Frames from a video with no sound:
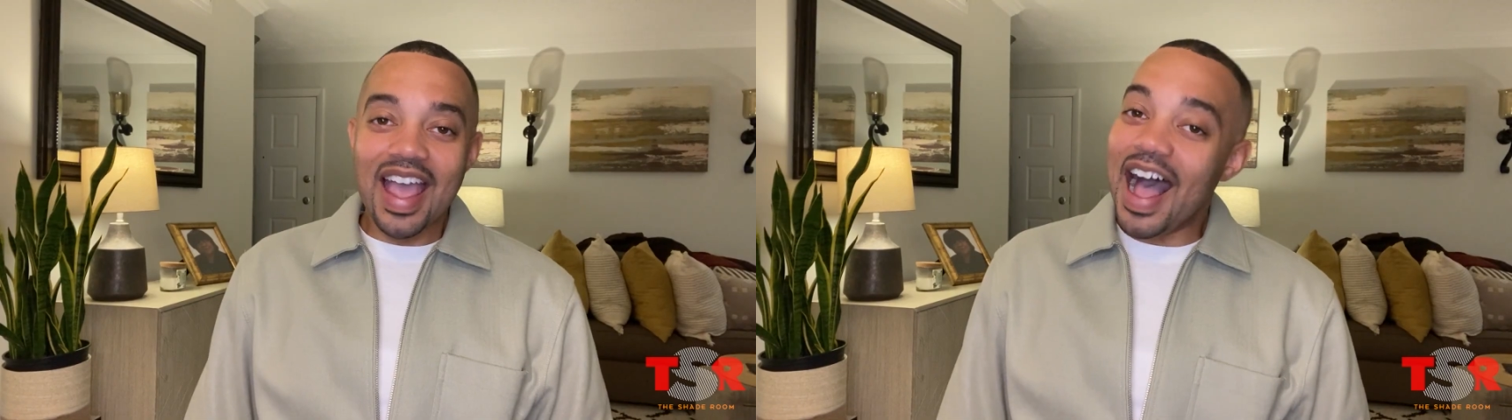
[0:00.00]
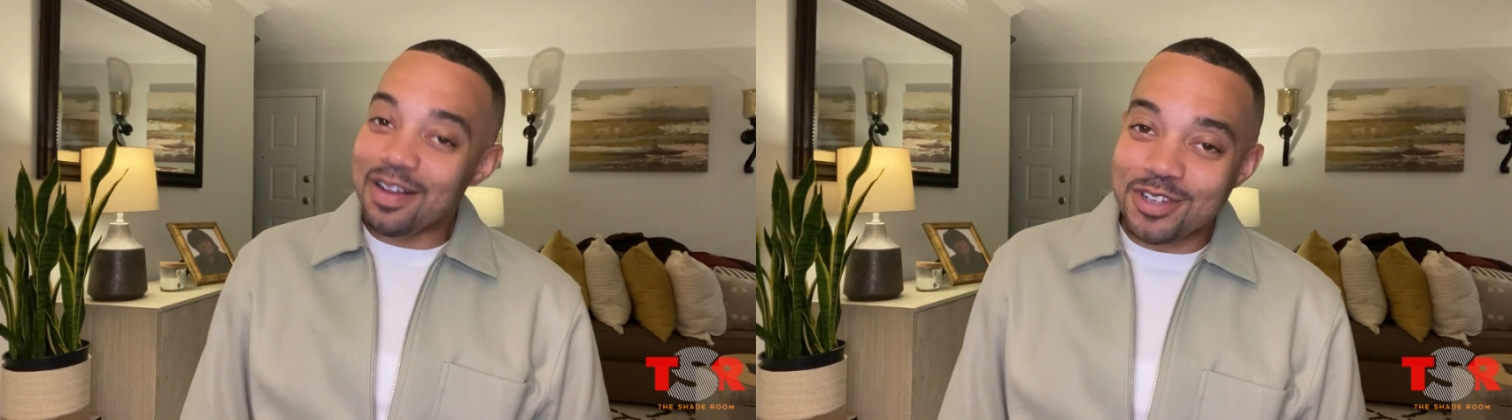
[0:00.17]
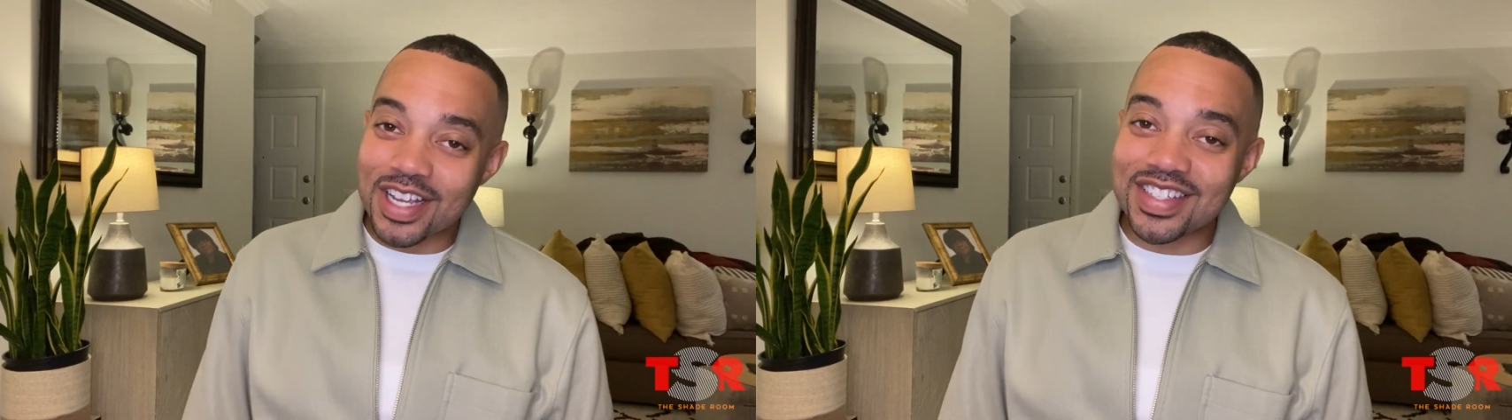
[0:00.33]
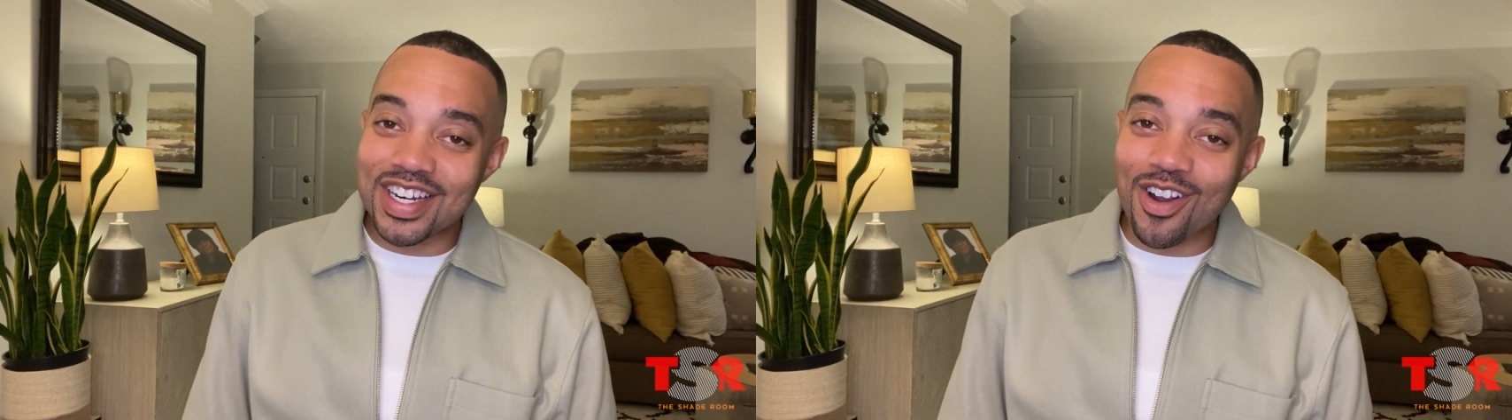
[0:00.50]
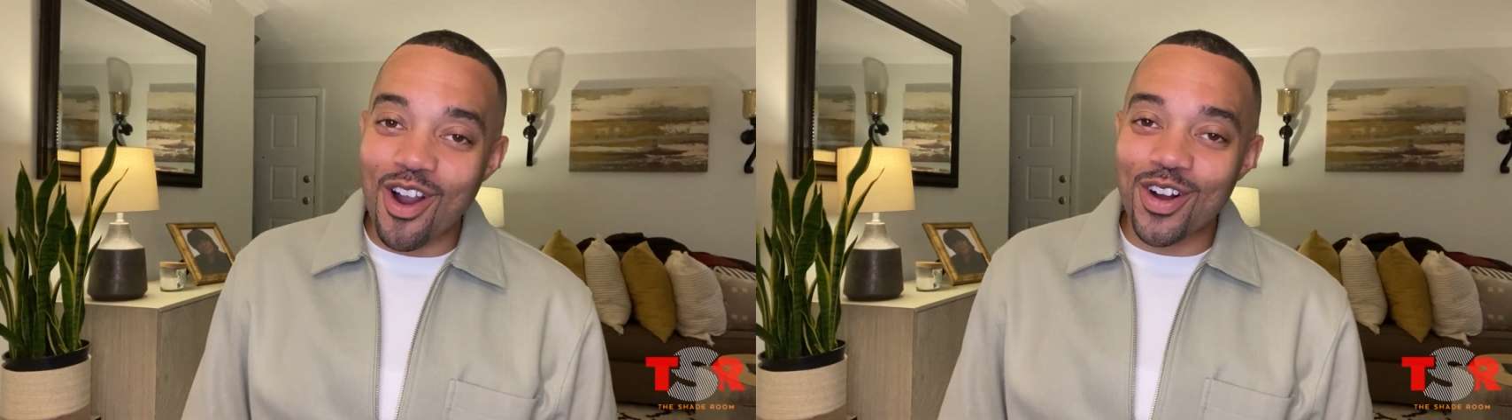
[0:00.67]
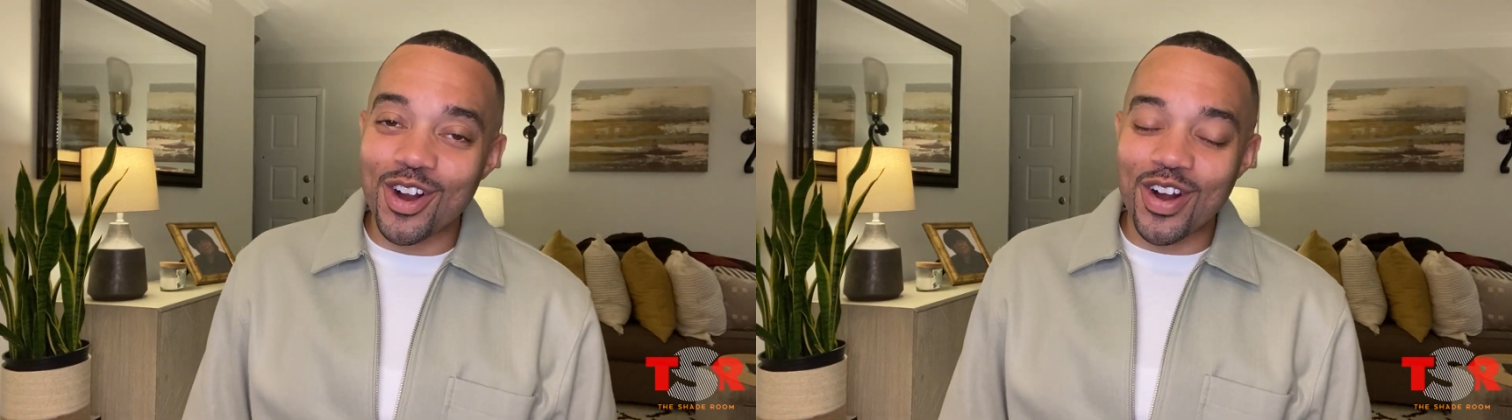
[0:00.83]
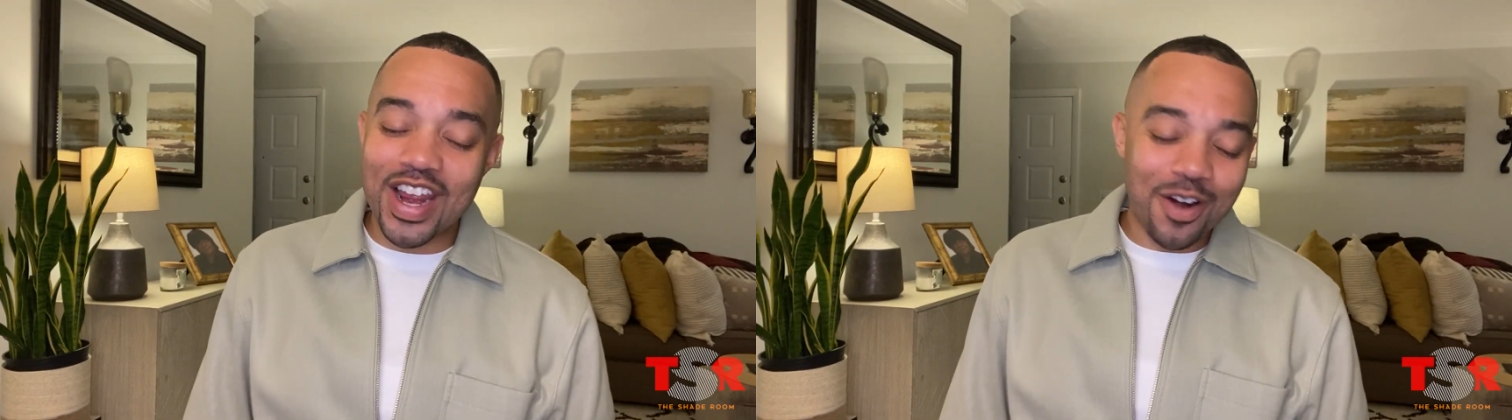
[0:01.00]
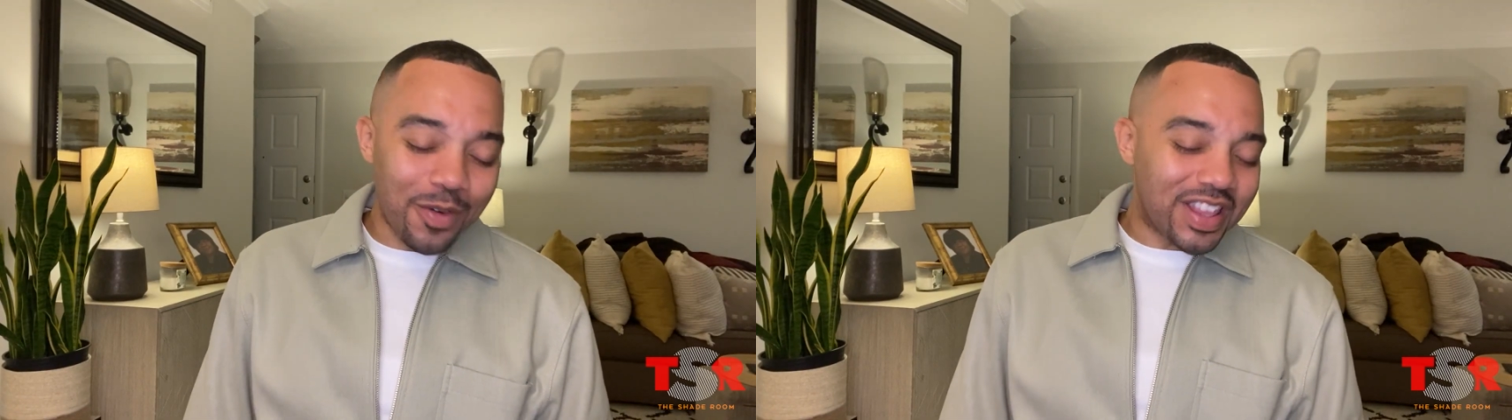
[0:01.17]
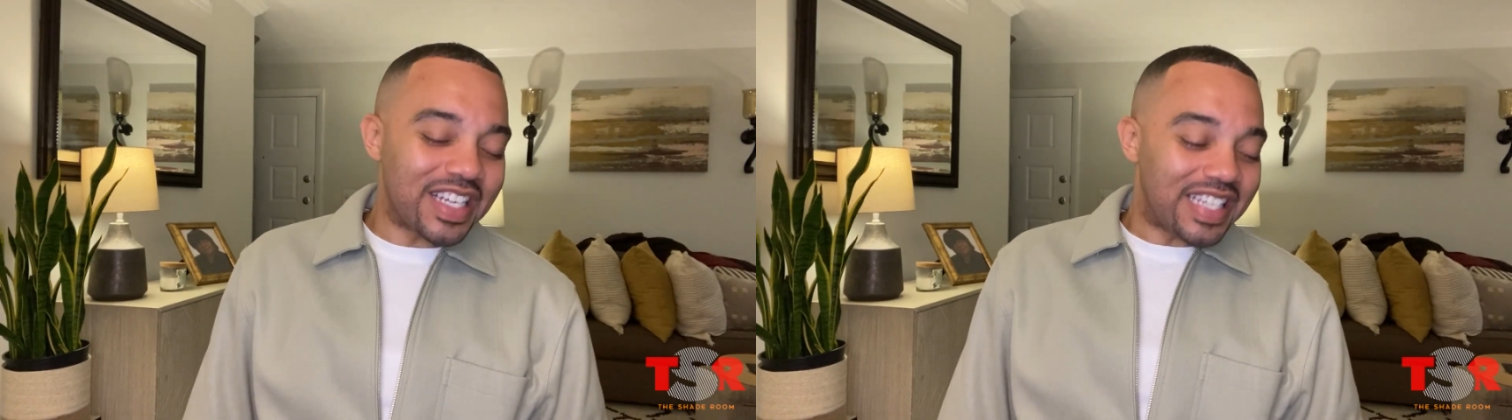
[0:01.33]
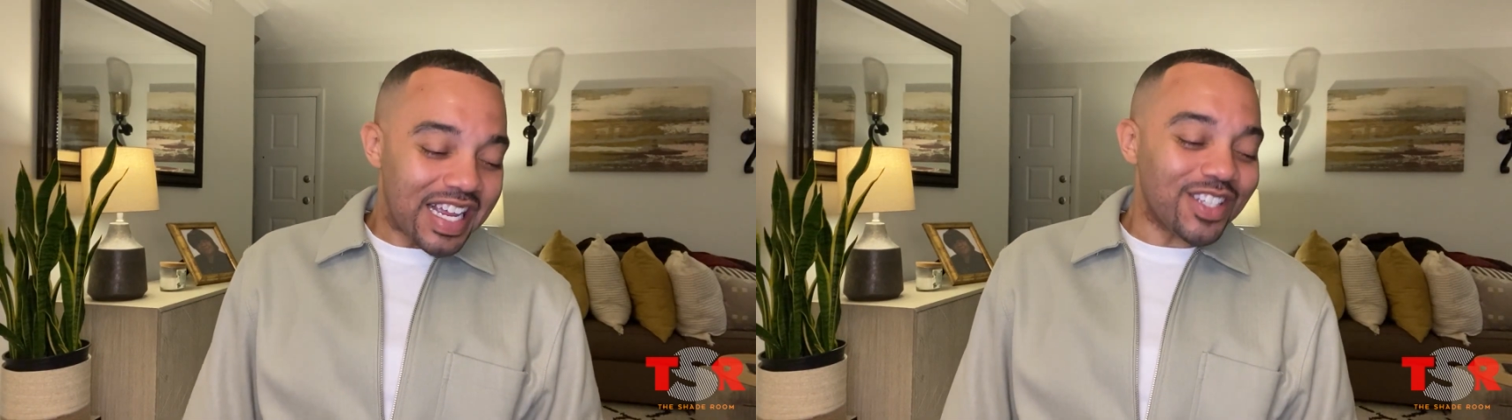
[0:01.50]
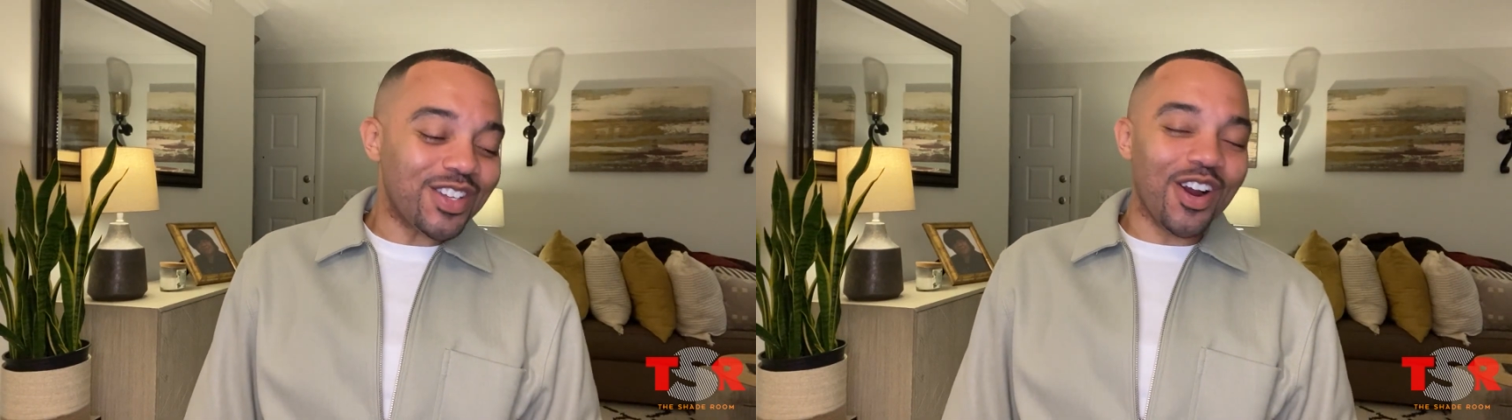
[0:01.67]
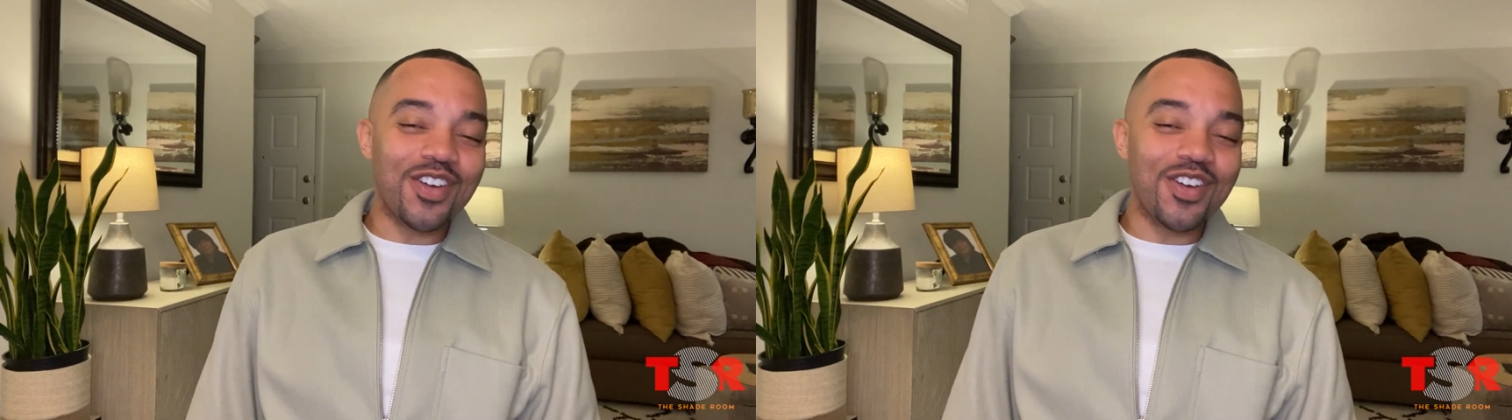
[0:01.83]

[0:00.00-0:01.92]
I'm Justin Carter here with the TSR